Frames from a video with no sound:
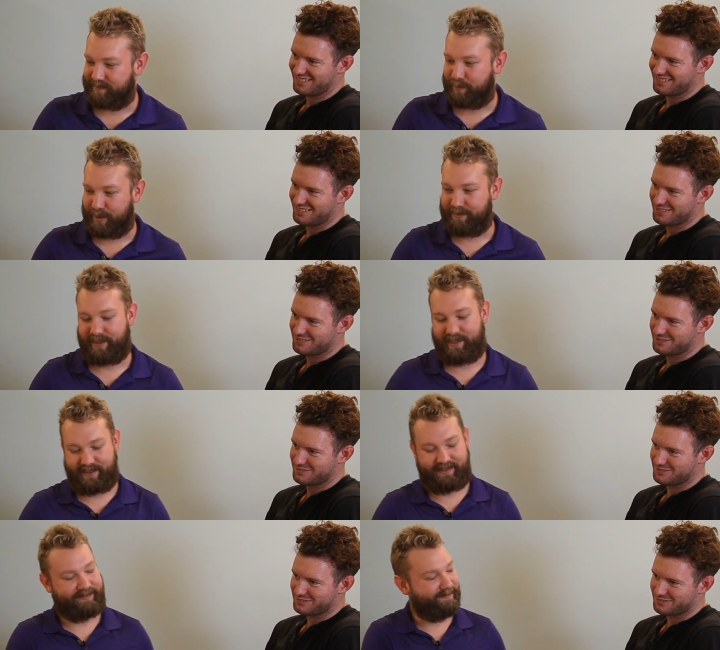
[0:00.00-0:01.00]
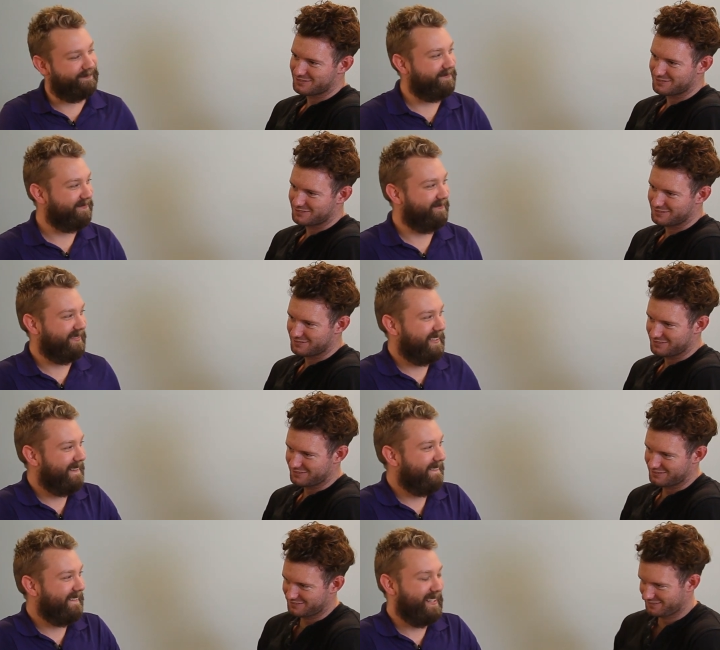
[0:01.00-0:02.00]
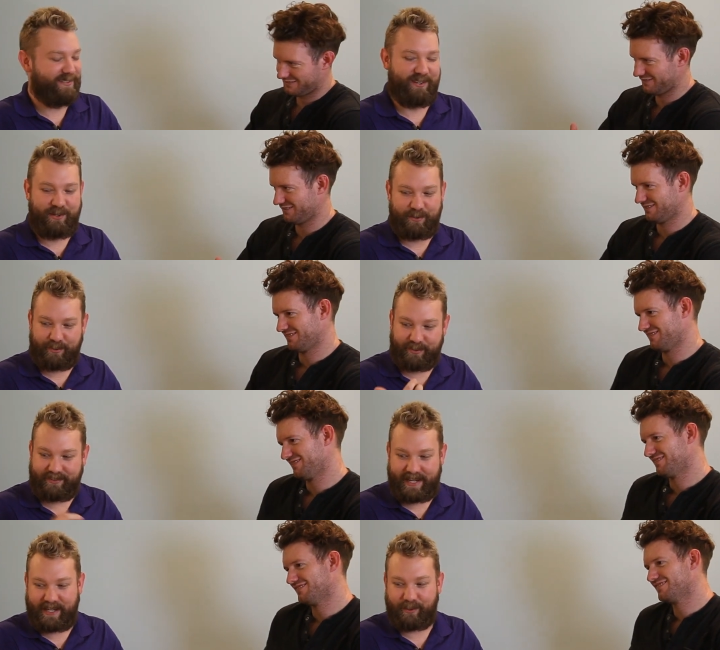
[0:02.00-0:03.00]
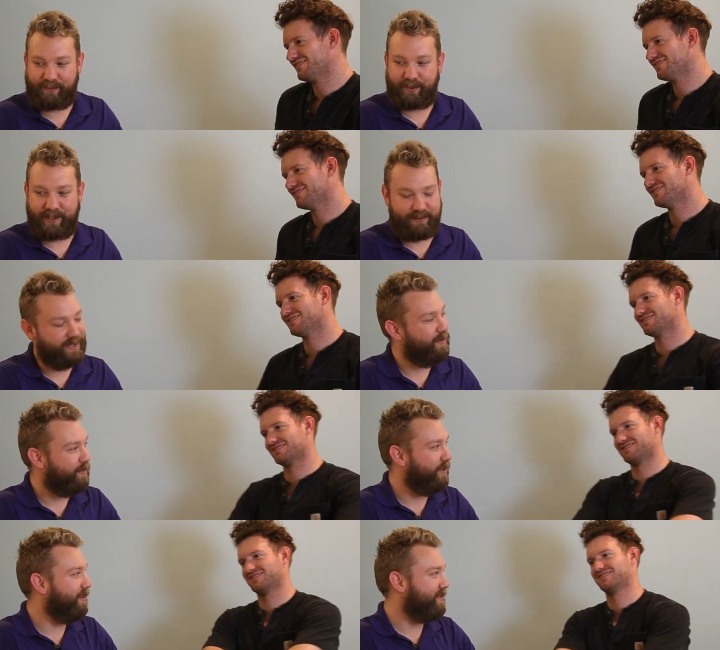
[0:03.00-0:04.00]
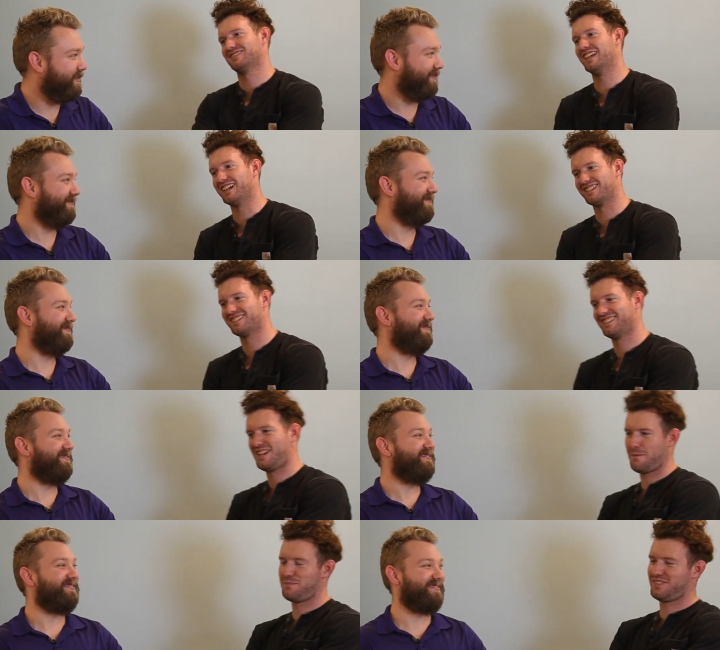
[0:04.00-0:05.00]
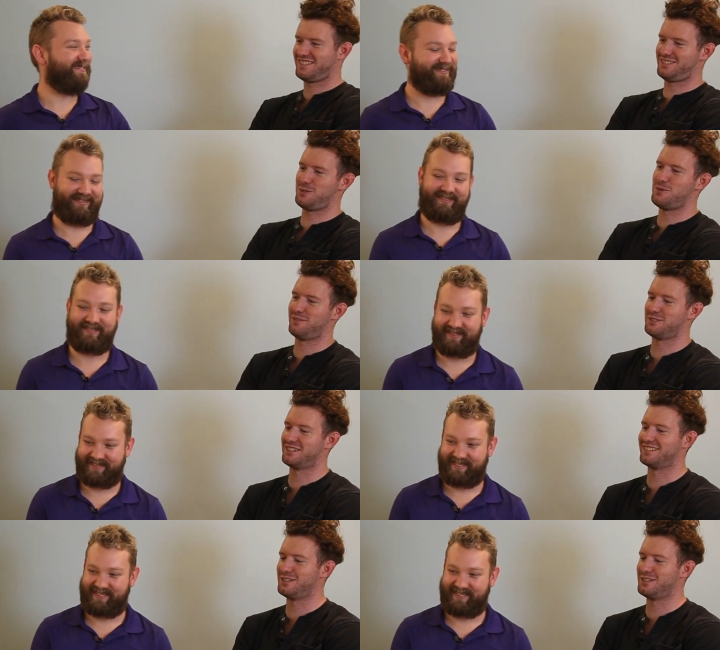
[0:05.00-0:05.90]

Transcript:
Speaker 1: Perfect. This is a new angle for using computers.
Speaker 2: Yeah. So you have to